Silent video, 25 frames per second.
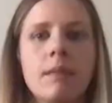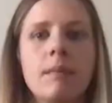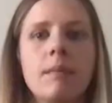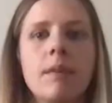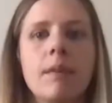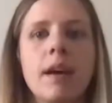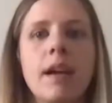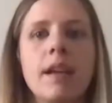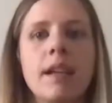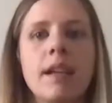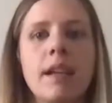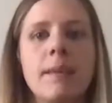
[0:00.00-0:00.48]

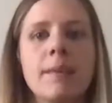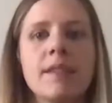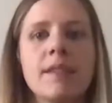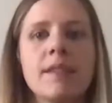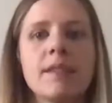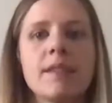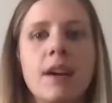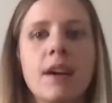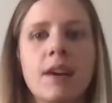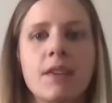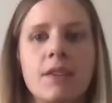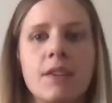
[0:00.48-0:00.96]
My name is
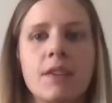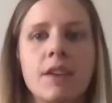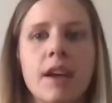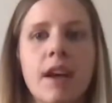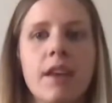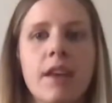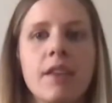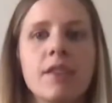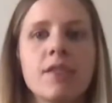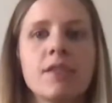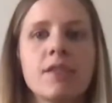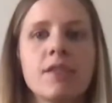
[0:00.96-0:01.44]
Dr.
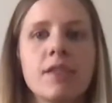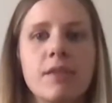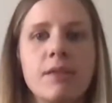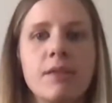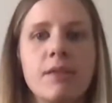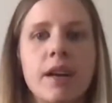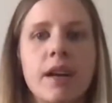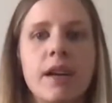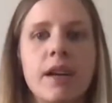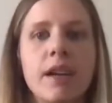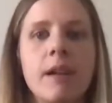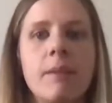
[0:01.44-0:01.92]
Heather
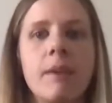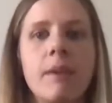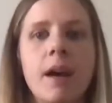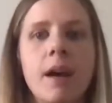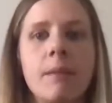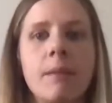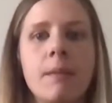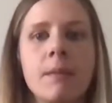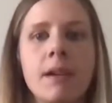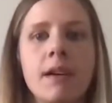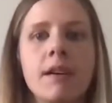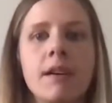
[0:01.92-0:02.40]
Tilwine, and my
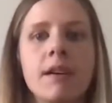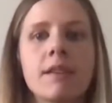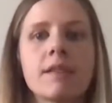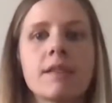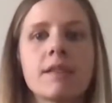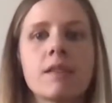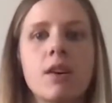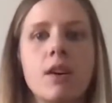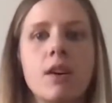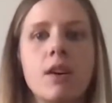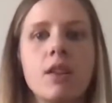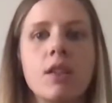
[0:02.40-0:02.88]
blog is
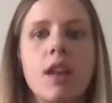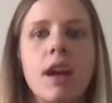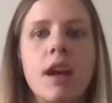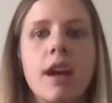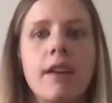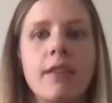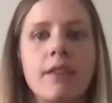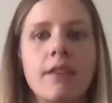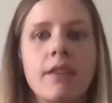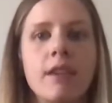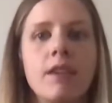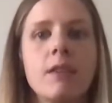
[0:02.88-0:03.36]
called
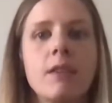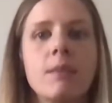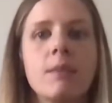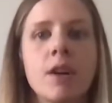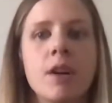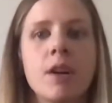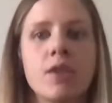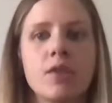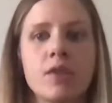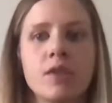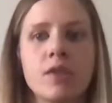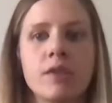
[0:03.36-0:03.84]
Life in the
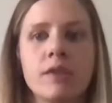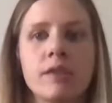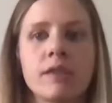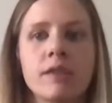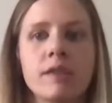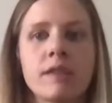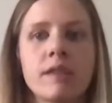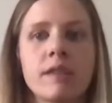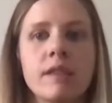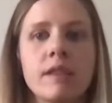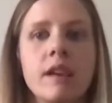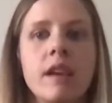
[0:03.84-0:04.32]

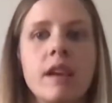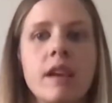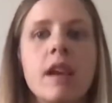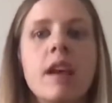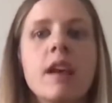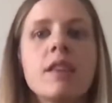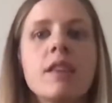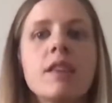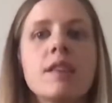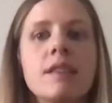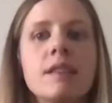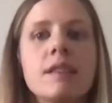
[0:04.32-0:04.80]
Margins.
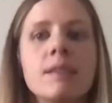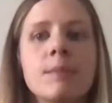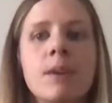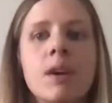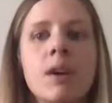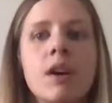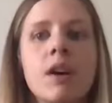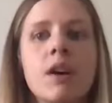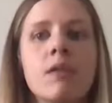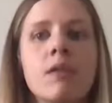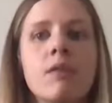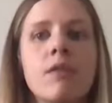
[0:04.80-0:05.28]
This
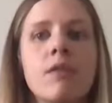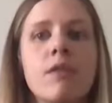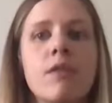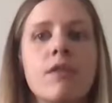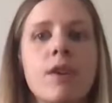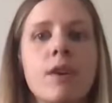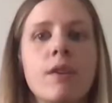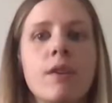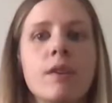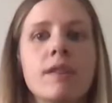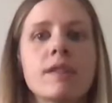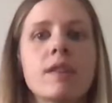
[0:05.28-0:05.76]
blog will
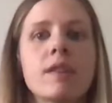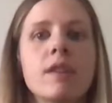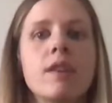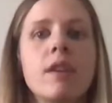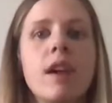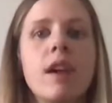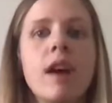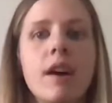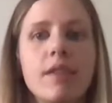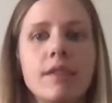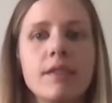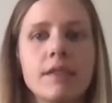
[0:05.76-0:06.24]
focus on
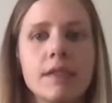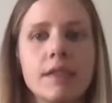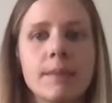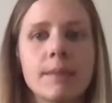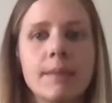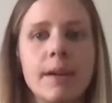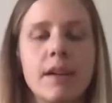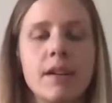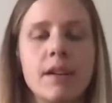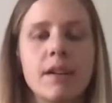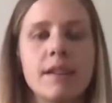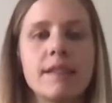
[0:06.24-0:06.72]
health
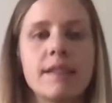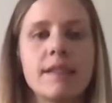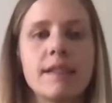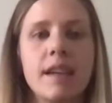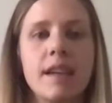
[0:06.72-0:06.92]
disparities